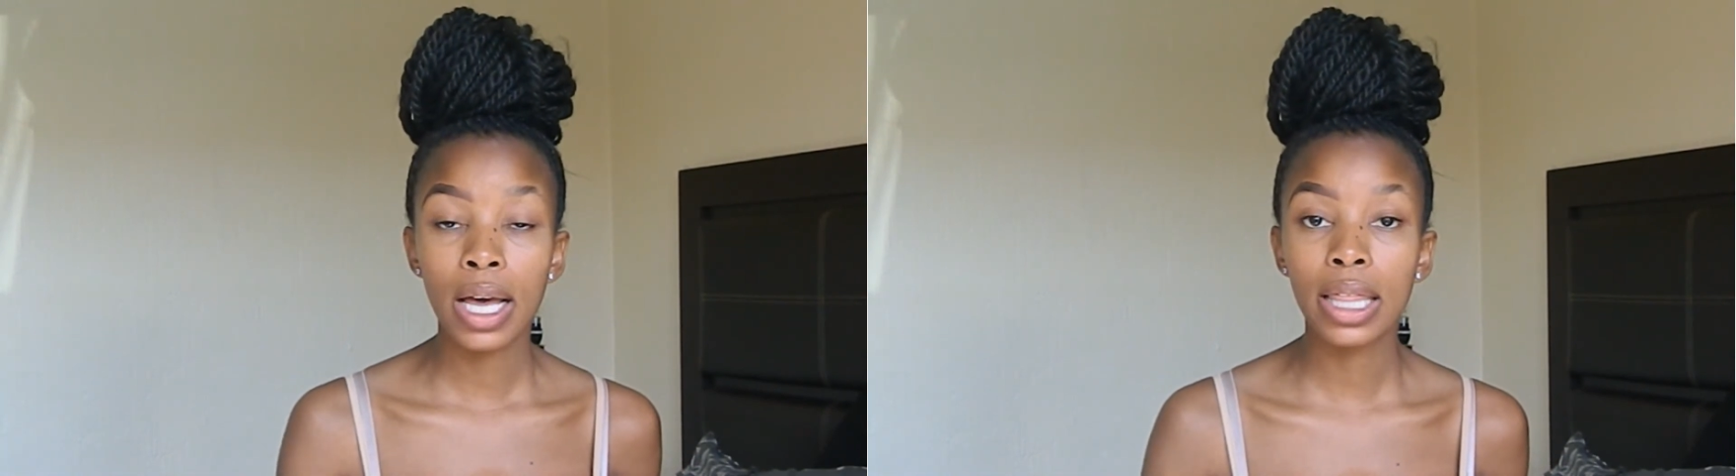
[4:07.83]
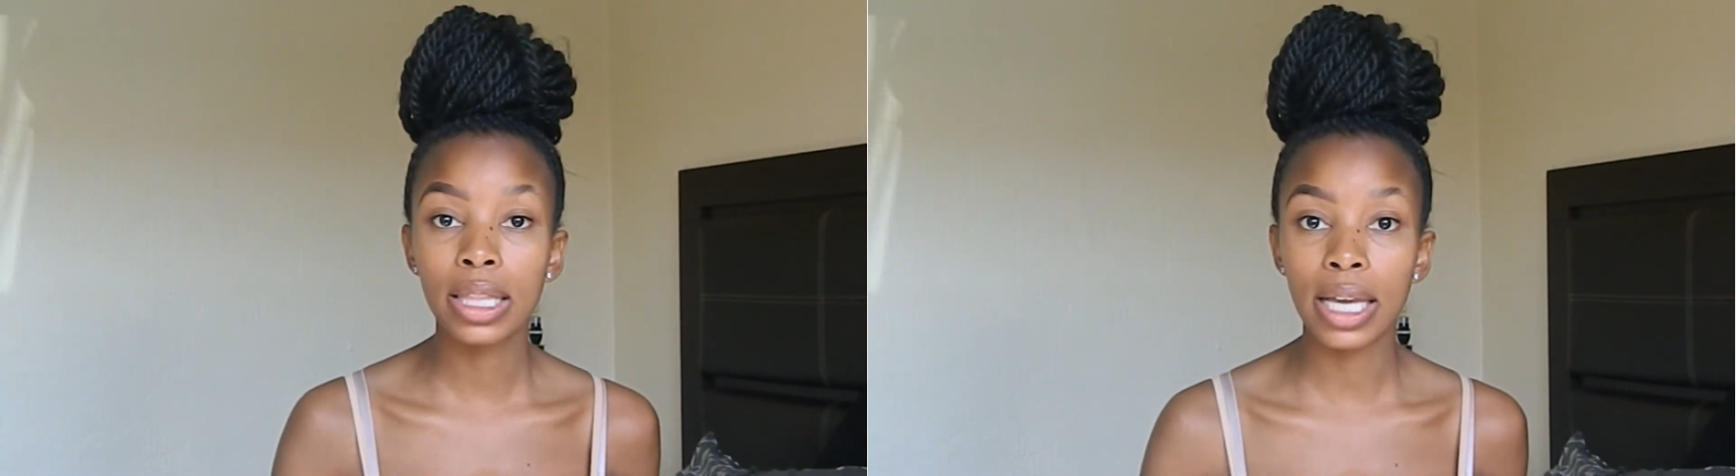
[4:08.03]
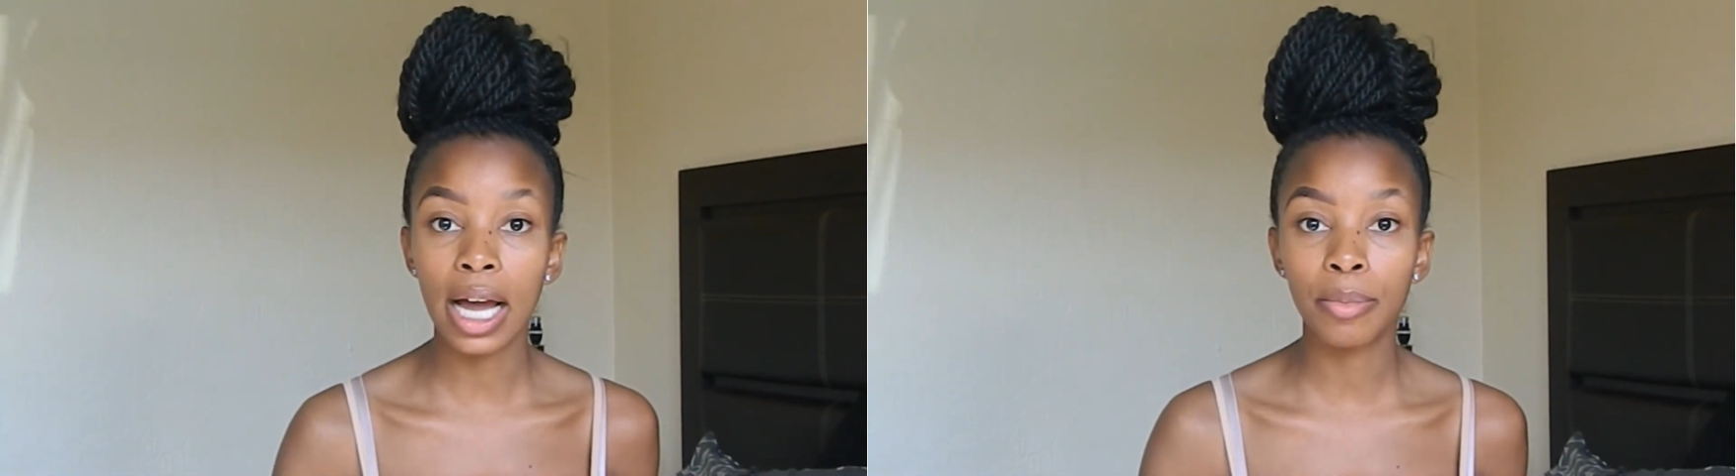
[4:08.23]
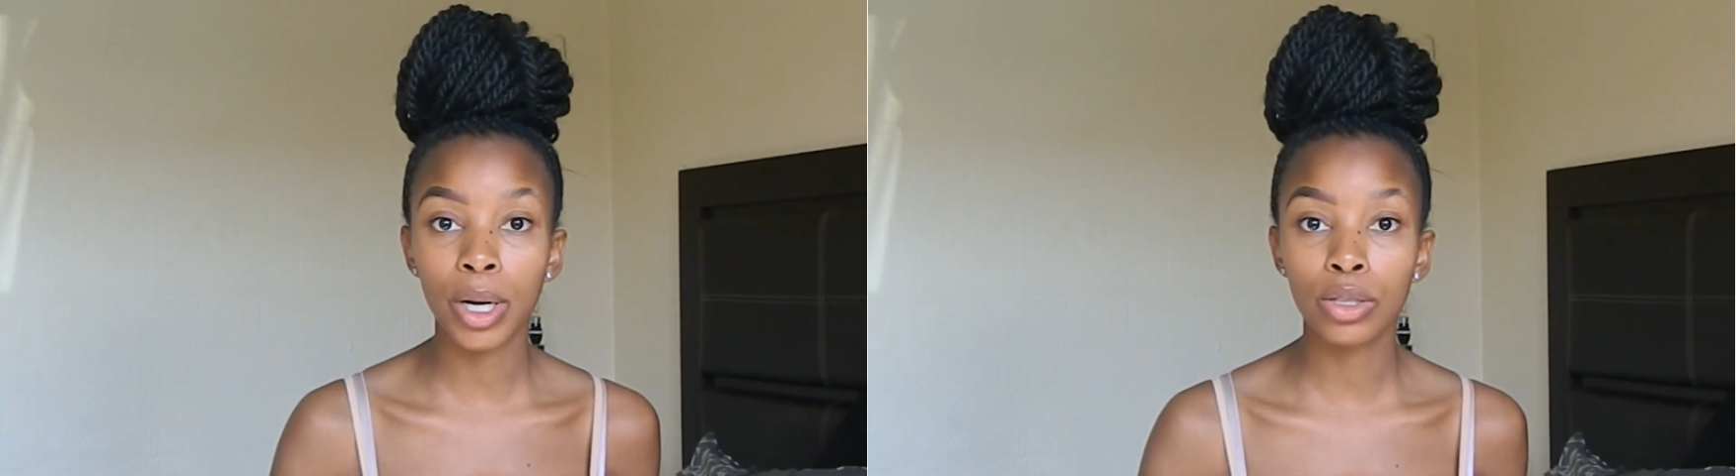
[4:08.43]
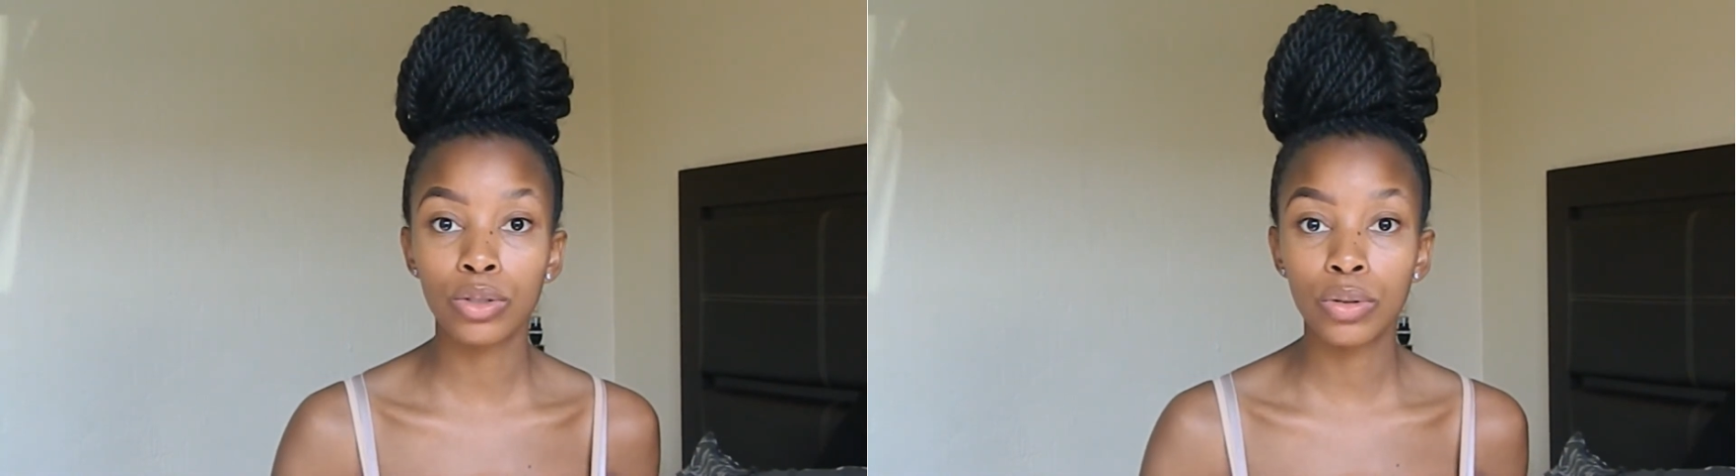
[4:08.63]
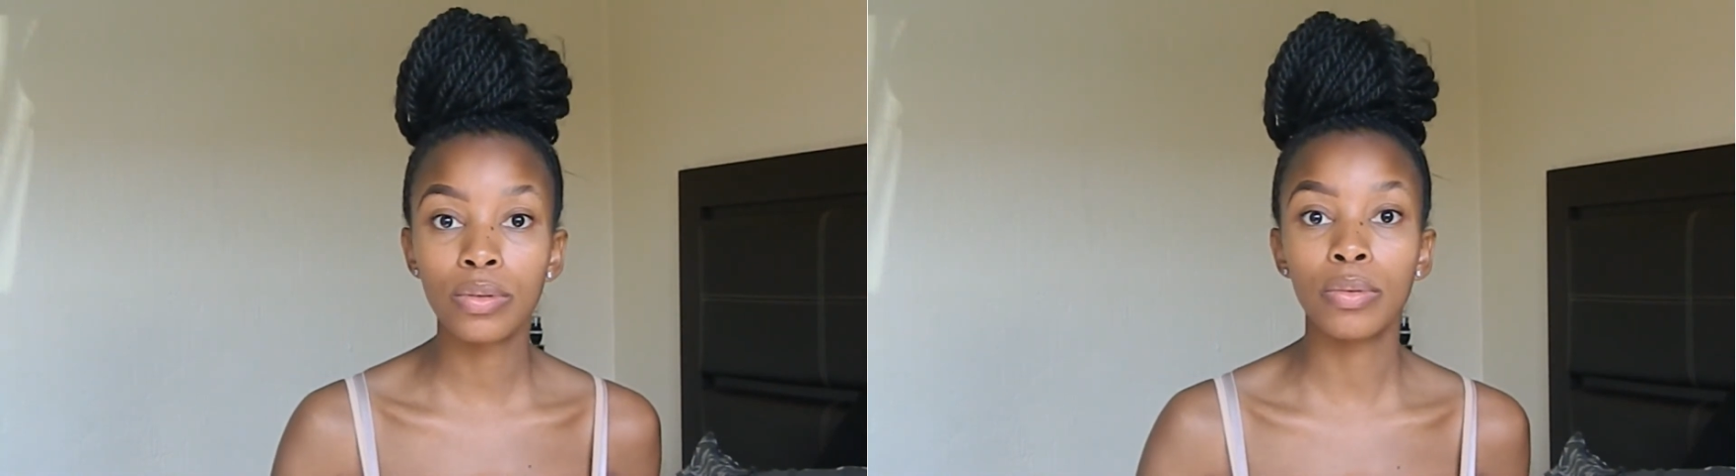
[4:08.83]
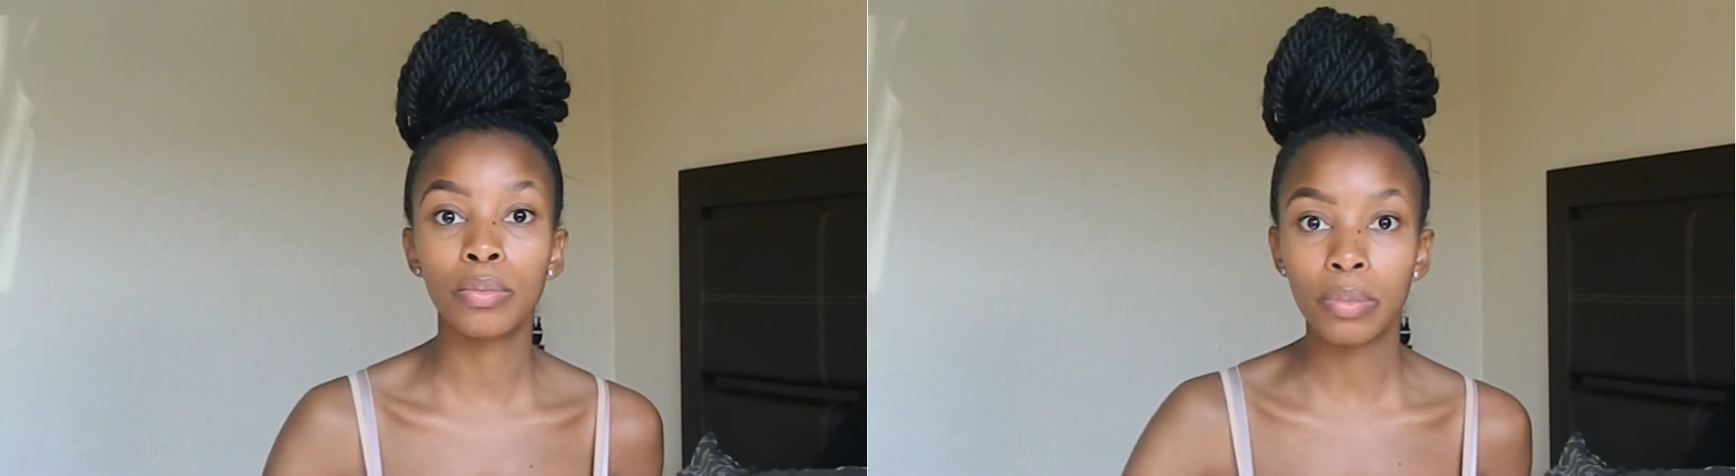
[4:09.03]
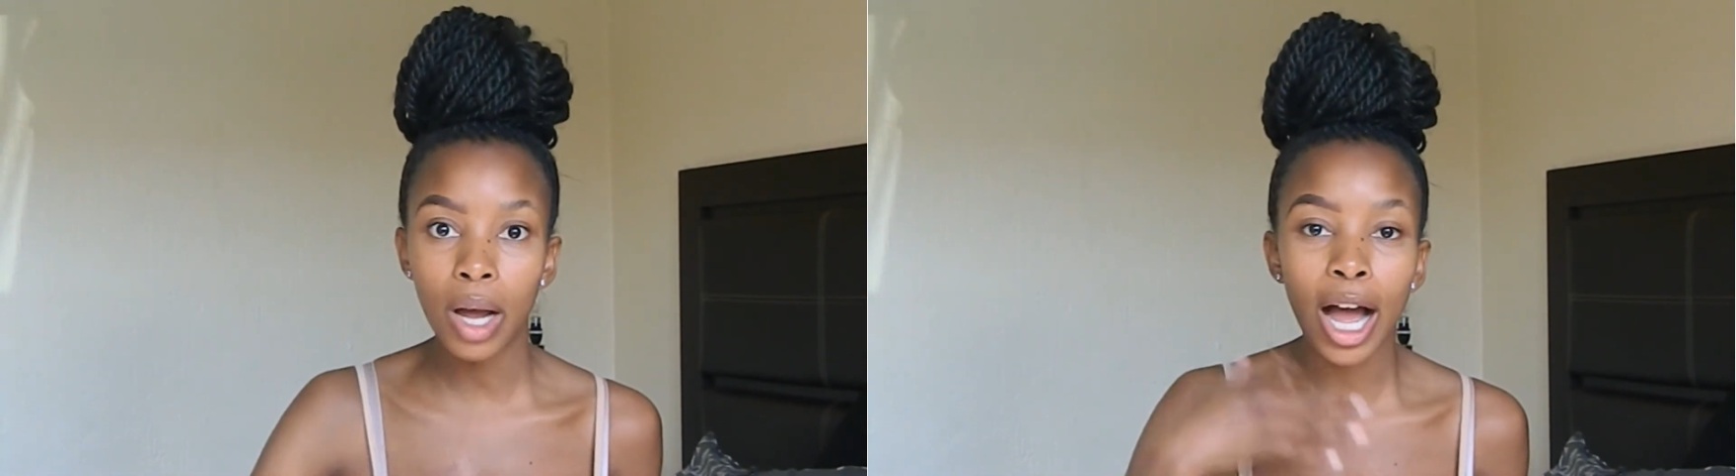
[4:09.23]
the
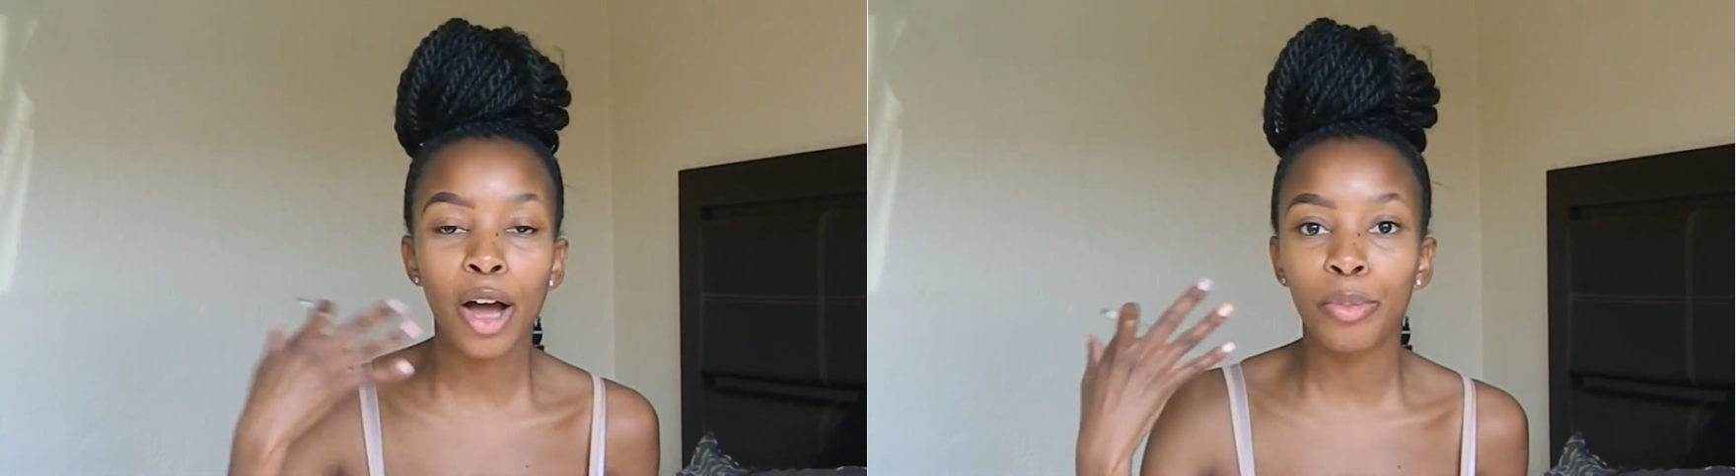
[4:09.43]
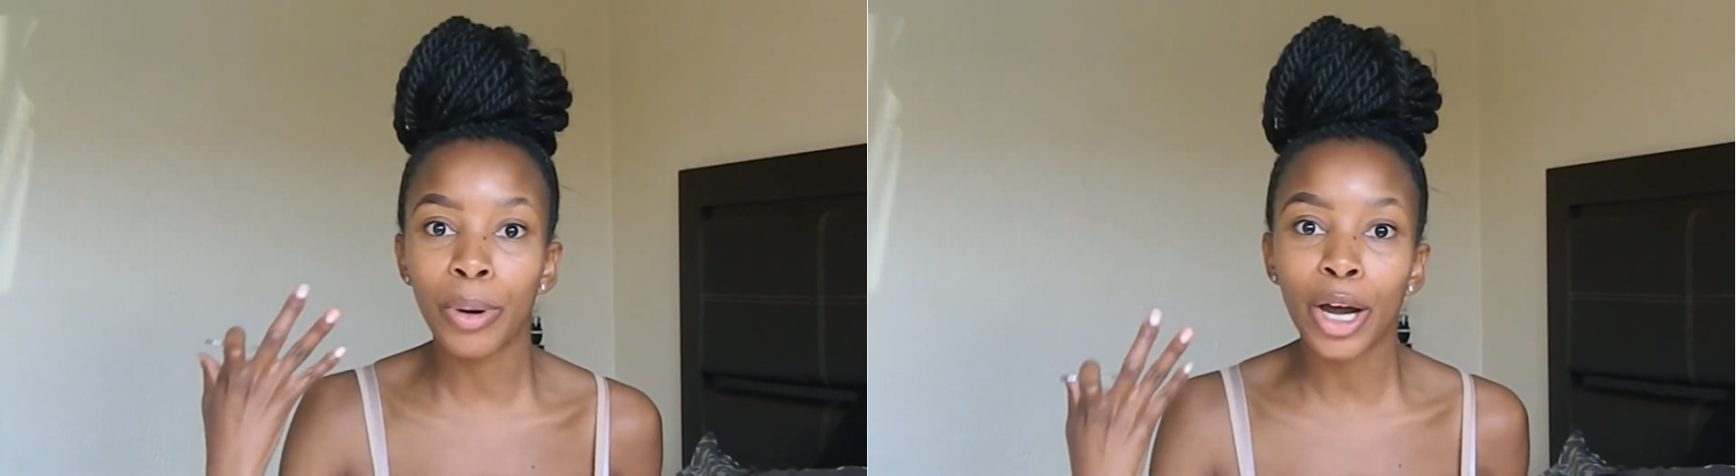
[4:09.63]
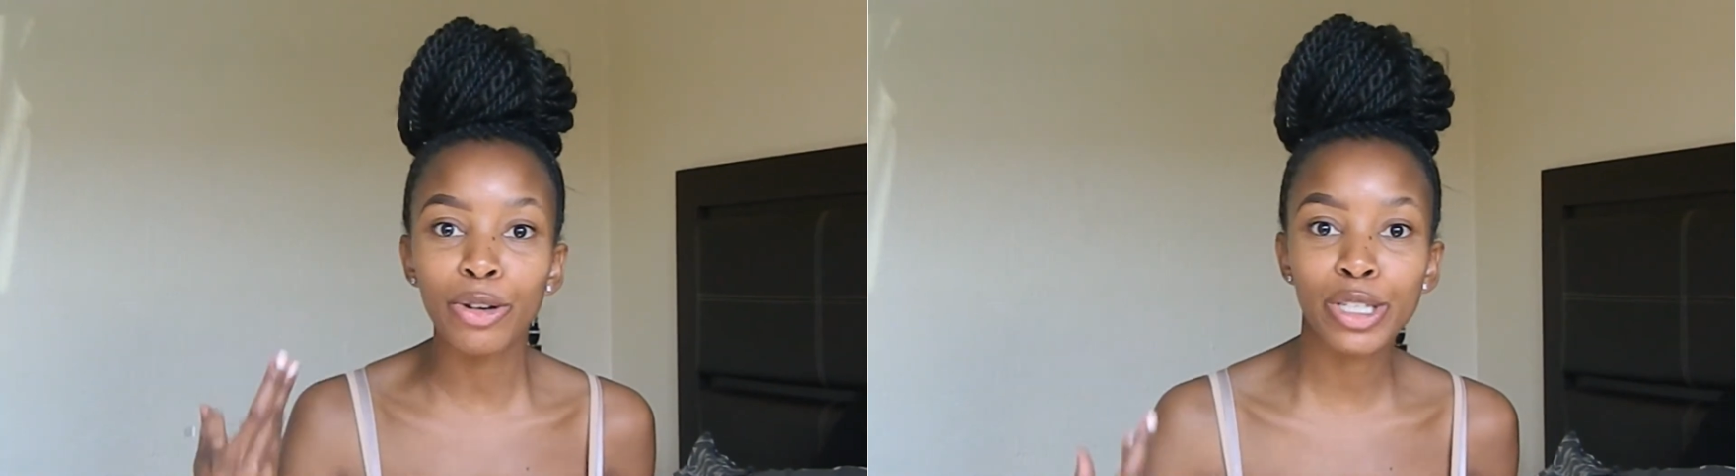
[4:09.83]
eyebrow